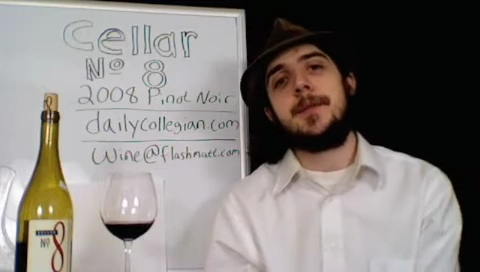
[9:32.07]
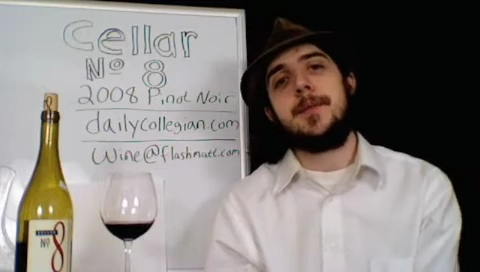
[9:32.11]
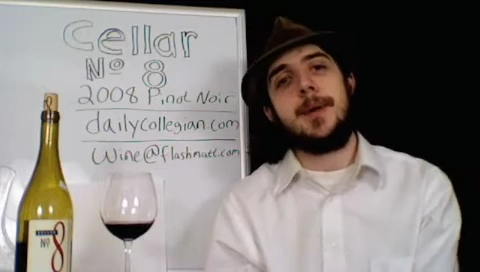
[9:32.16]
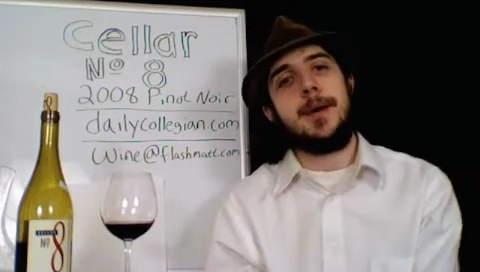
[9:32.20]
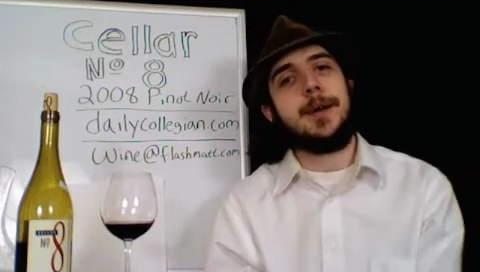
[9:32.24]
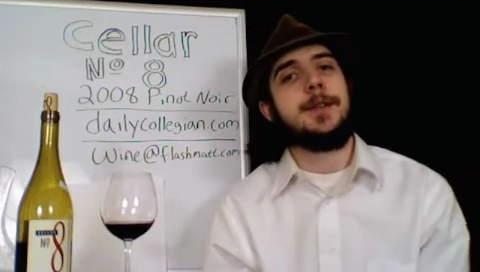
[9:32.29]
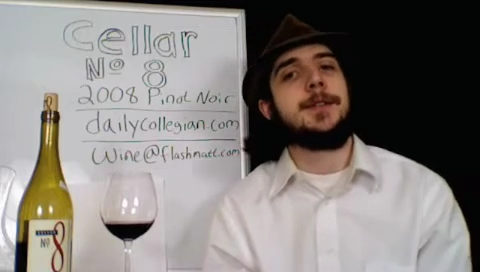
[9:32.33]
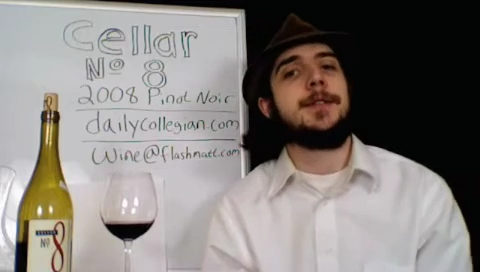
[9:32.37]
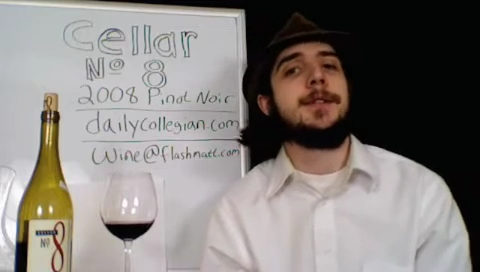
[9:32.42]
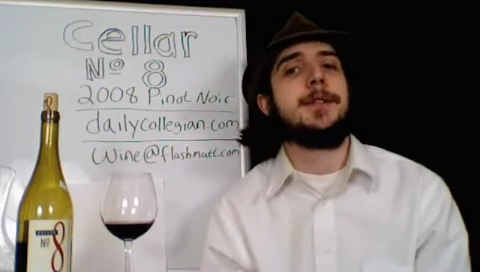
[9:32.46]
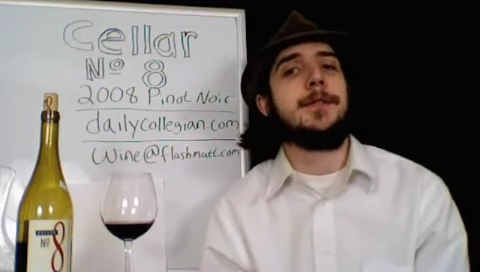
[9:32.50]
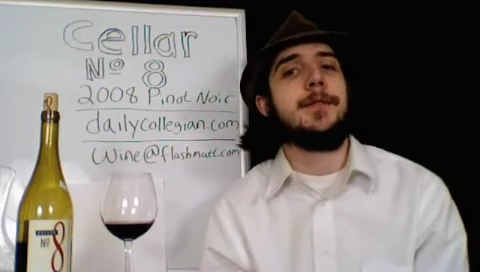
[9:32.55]

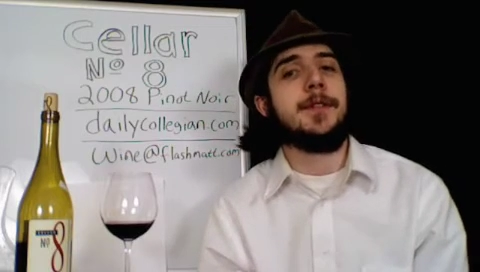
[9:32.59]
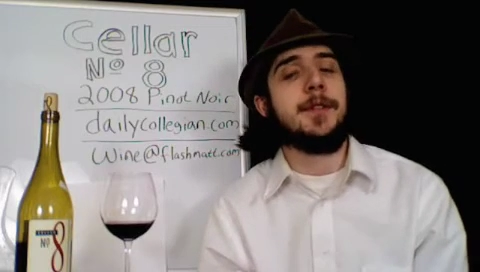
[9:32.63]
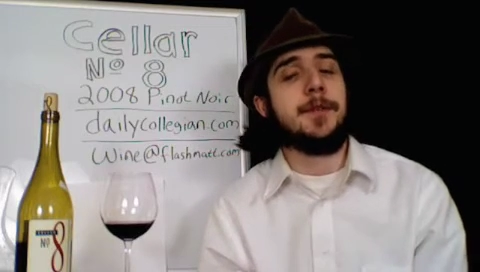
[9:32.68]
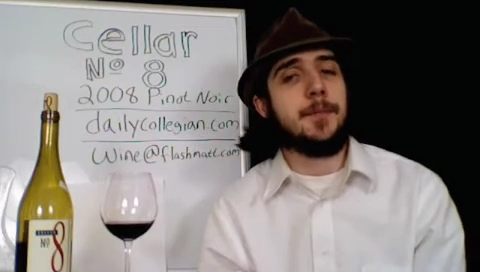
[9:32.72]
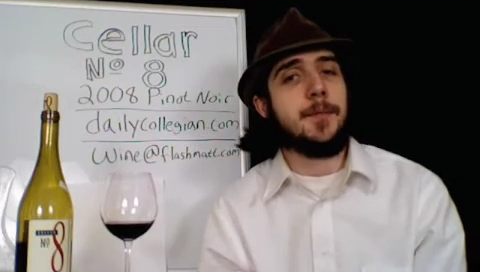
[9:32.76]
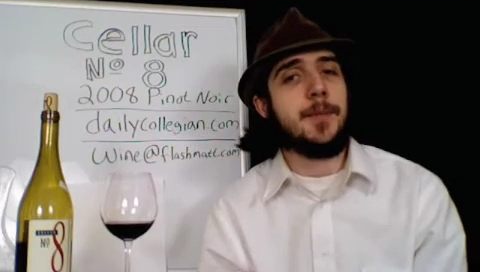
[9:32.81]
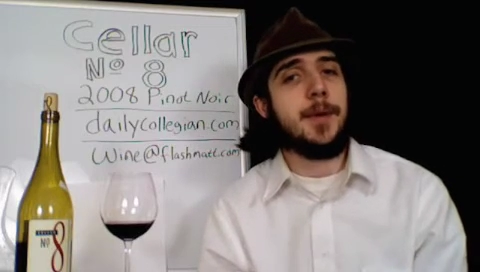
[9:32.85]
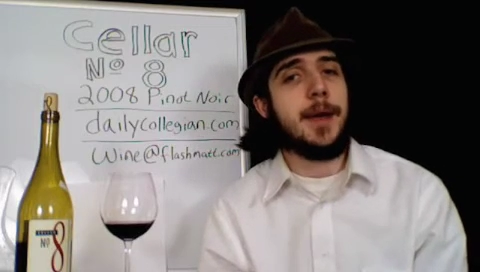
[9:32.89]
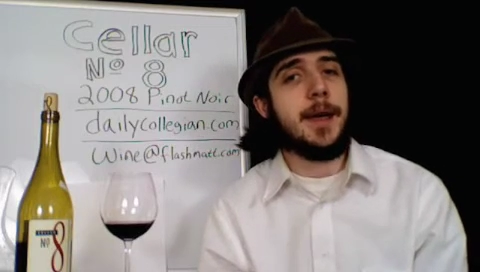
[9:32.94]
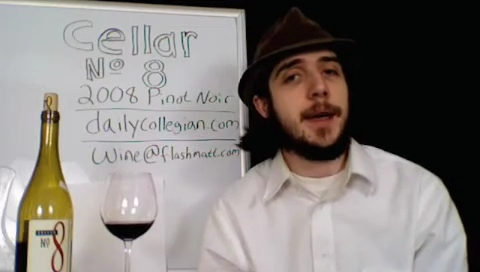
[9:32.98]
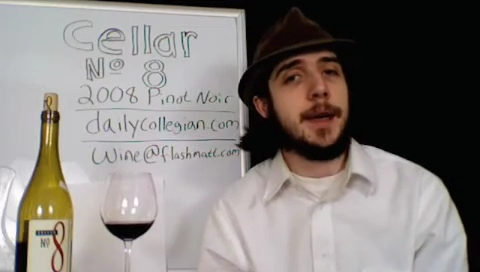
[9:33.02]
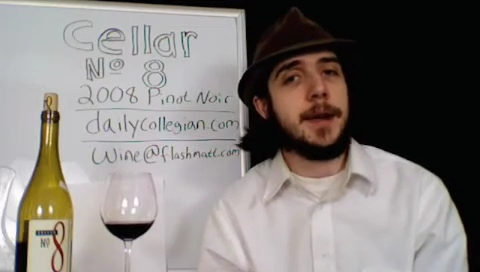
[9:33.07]
positive
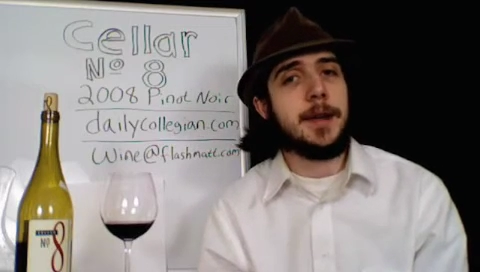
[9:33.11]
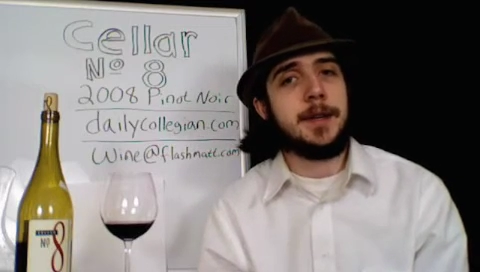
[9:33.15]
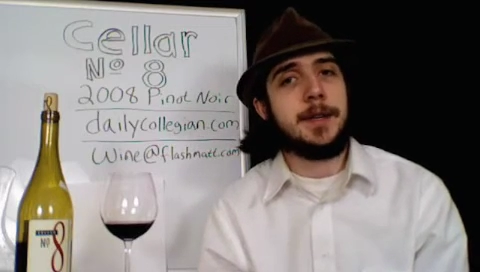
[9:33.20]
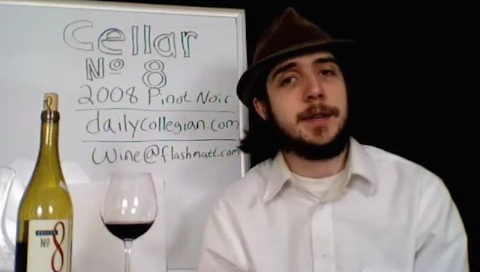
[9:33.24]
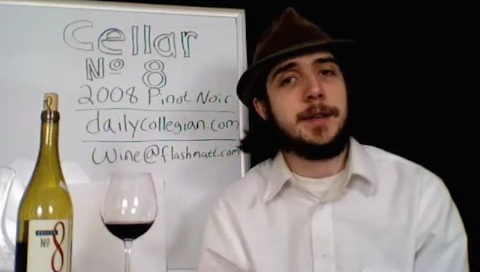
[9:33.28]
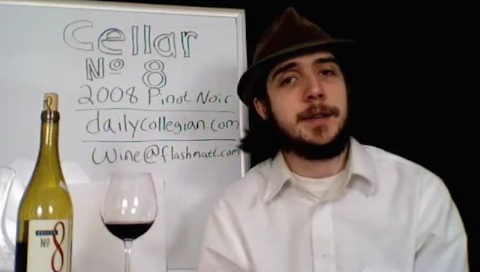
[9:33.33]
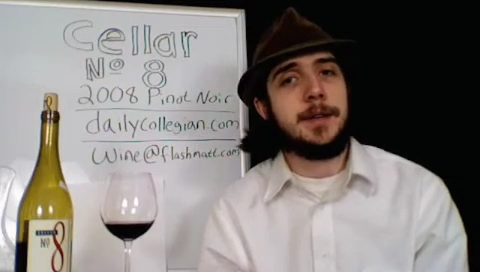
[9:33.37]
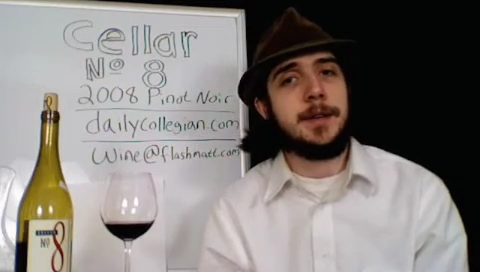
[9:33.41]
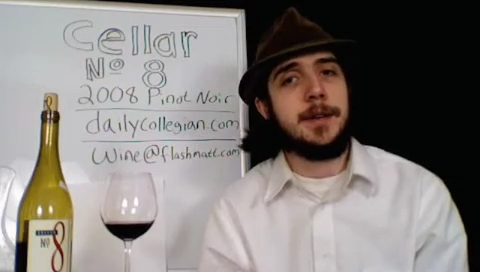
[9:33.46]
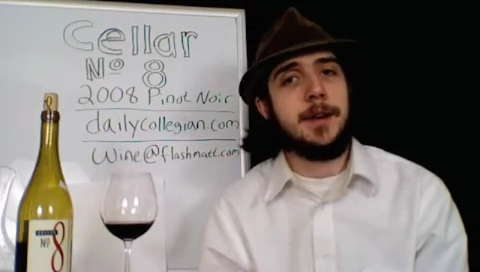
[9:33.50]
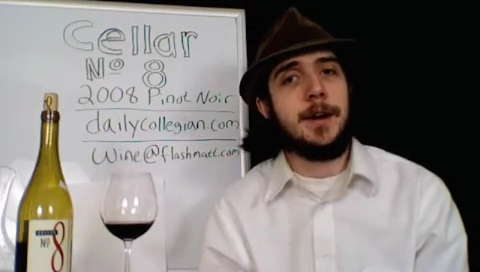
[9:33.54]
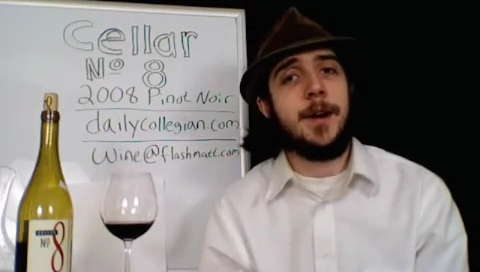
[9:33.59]

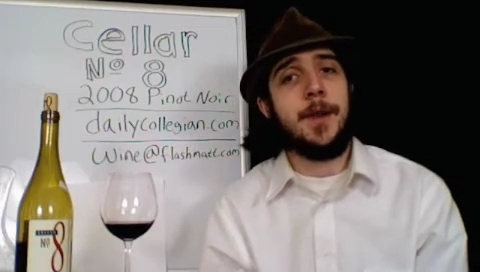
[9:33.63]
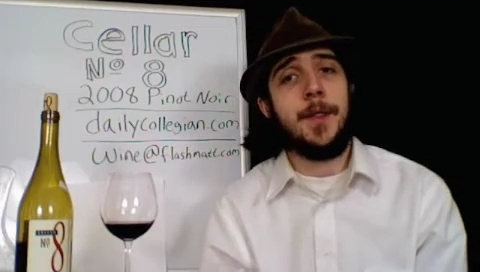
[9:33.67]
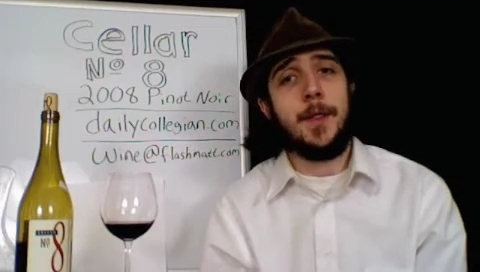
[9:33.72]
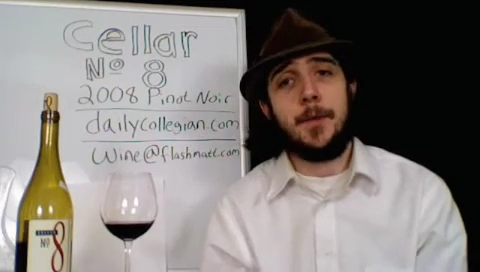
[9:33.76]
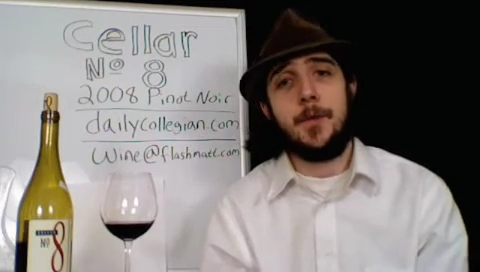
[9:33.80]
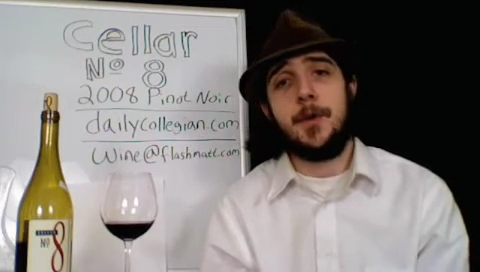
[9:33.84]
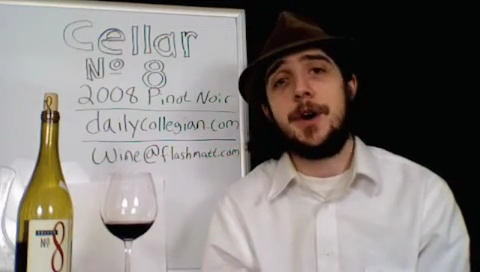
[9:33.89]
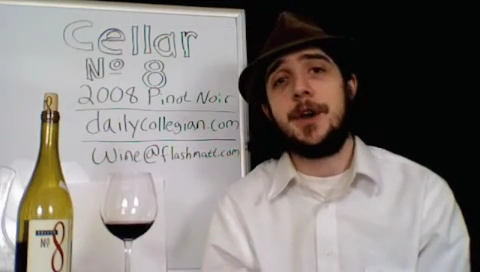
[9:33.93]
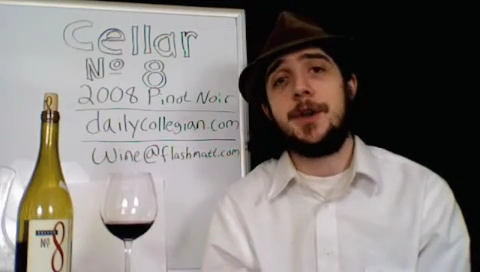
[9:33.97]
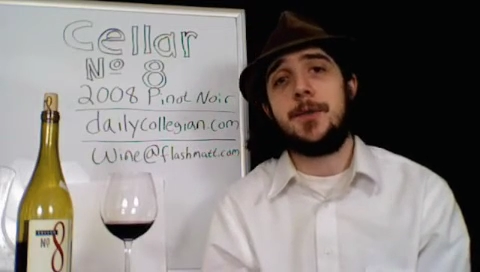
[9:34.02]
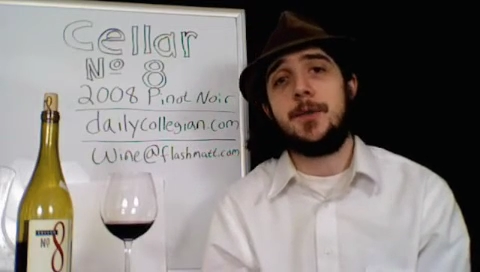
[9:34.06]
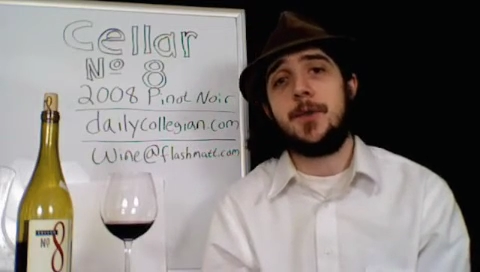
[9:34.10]
impact on the
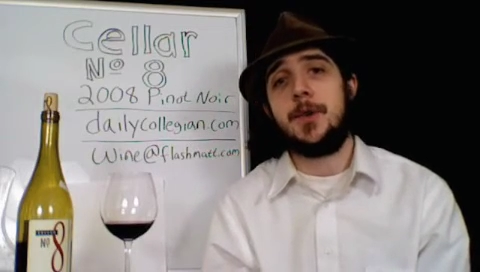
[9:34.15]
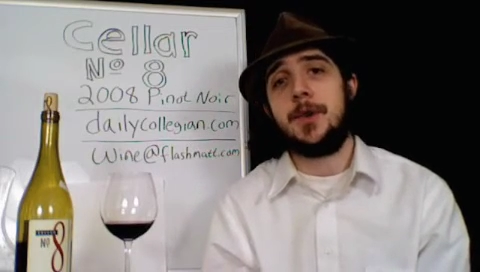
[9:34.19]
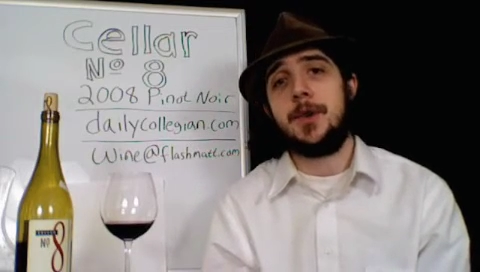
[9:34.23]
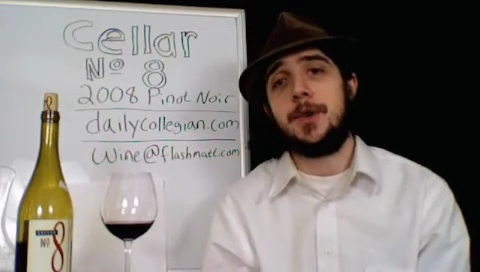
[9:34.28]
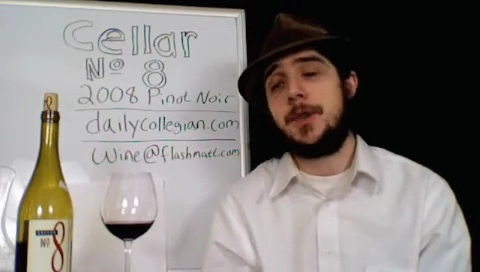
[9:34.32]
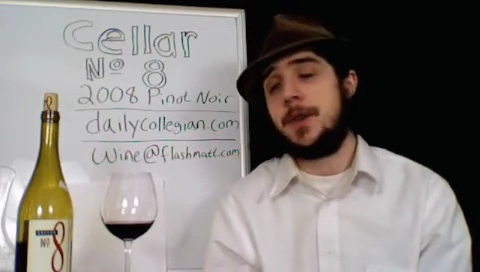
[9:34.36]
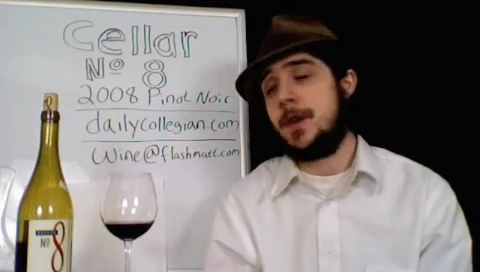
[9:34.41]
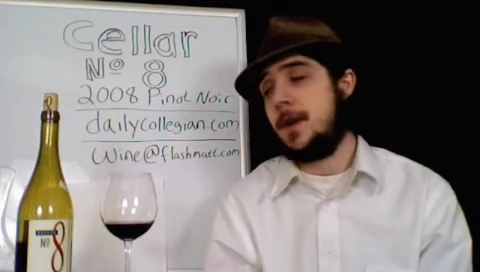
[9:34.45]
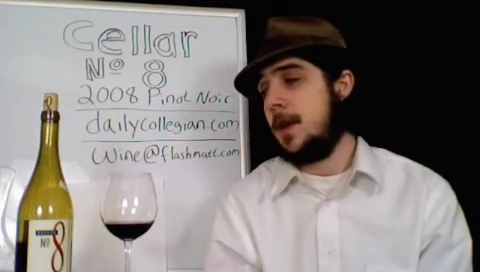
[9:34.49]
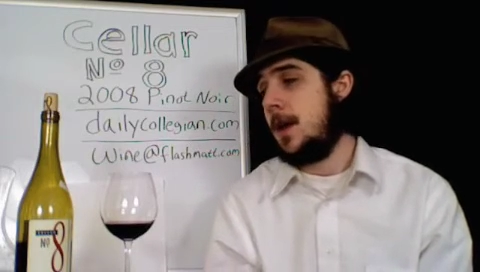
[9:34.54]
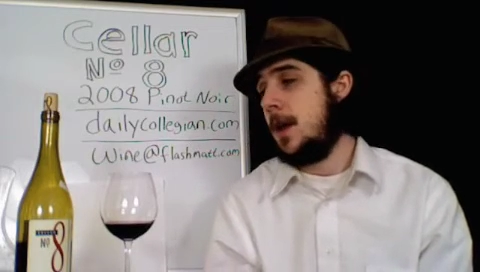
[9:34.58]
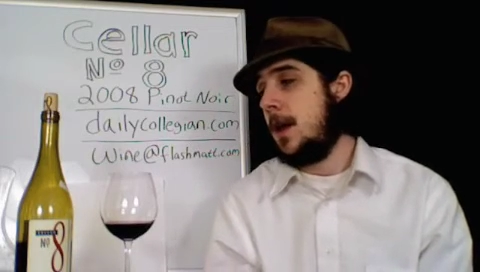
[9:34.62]
wine world.